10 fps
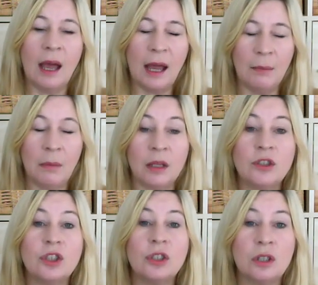how
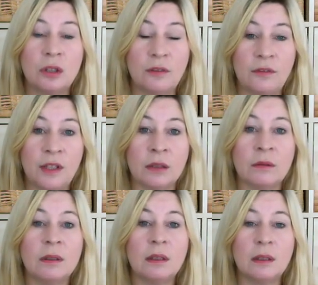much do they
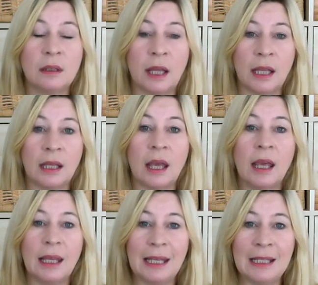feel like
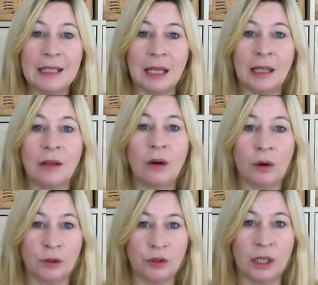eating
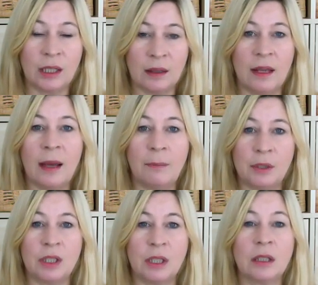or drinking that
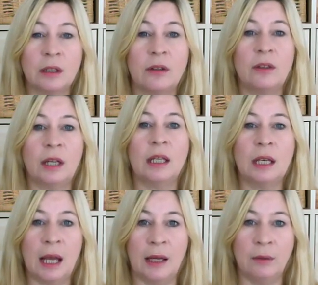particular thing
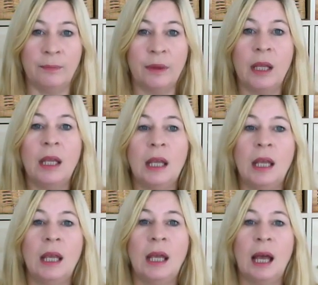now?
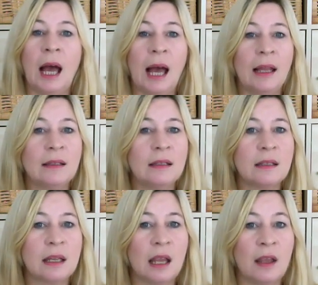
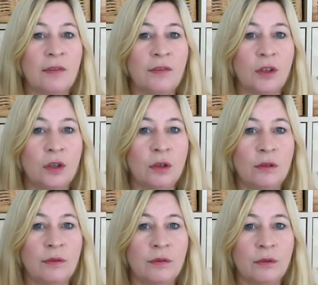And if
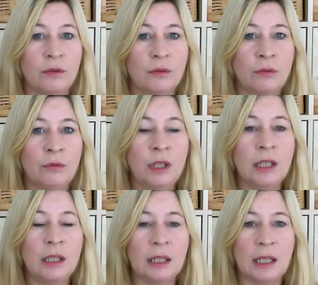you've
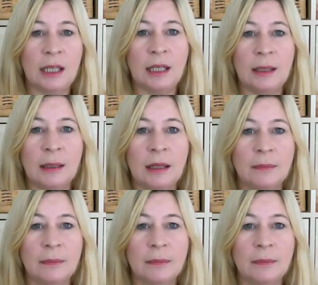really